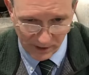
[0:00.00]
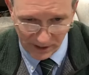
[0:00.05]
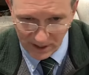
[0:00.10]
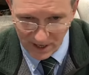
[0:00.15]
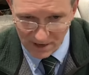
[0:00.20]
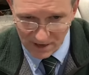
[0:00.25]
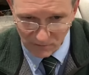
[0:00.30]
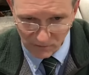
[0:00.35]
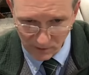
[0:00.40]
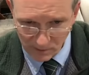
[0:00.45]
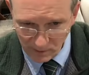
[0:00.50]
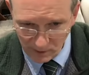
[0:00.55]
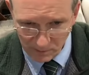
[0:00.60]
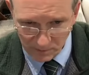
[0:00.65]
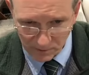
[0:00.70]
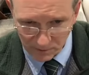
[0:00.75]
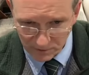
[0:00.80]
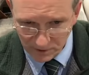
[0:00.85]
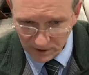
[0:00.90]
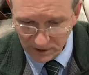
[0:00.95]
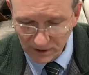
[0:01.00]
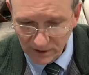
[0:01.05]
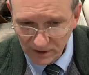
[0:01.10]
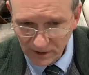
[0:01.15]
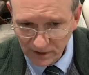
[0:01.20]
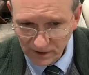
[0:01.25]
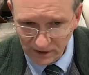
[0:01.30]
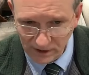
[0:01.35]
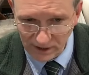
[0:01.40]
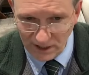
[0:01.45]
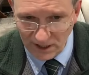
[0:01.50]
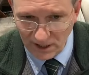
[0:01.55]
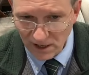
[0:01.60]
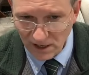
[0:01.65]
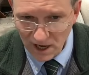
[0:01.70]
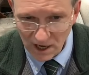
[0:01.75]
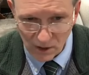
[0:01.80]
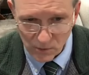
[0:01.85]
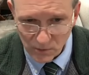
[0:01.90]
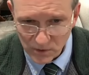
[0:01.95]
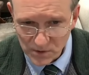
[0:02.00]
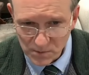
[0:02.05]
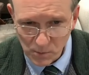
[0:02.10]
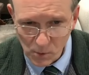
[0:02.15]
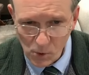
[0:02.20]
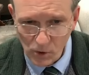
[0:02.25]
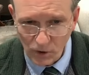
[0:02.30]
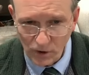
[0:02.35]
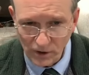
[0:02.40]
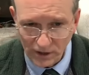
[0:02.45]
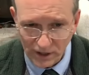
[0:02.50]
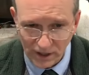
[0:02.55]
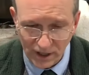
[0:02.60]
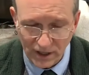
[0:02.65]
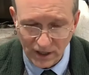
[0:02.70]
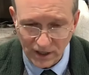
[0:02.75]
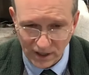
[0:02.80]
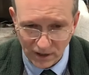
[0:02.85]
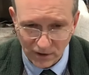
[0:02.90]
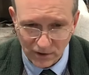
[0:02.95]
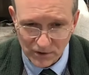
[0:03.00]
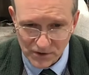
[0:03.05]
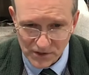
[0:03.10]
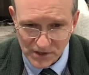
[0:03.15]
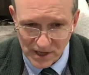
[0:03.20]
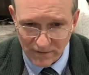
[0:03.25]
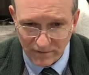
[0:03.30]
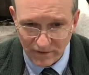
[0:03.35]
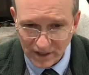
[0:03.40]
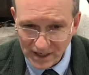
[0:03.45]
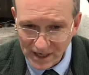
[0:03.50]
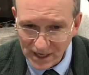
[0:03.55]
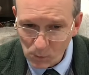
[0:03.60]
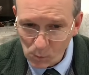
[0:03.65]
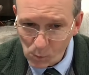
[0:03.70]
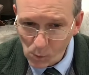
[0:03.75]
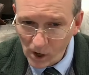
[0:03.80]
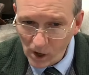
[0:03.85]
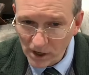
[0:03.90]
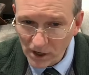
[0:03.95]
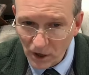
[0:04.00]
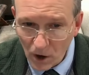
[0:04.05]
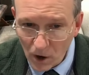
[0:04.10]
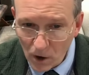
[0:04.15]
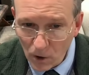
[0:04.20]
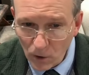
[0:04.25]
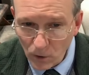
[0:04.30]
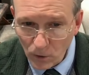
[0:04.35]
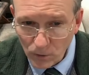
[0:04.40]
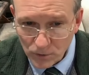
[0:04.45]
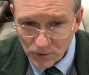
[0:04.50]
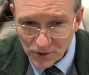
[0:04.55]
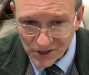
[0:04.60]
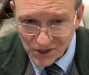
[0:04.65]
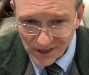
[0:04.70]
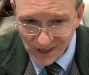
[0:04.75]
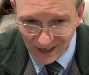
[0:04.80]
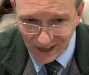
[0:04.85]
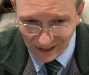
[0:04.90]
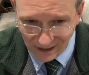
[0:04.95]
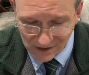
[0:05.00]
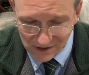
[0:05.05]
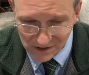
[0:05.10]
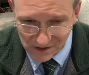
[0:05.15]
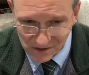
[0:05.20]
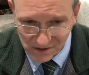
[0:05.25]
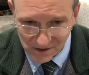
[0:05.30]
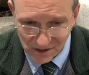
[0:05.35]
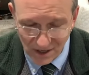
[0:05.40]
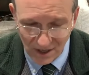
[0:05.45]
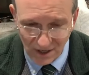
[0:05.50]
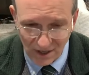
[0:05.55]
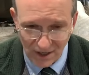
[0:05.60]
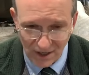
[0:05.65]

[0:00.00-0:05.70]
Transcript: Again, remember, Enoch was born in the year 7106,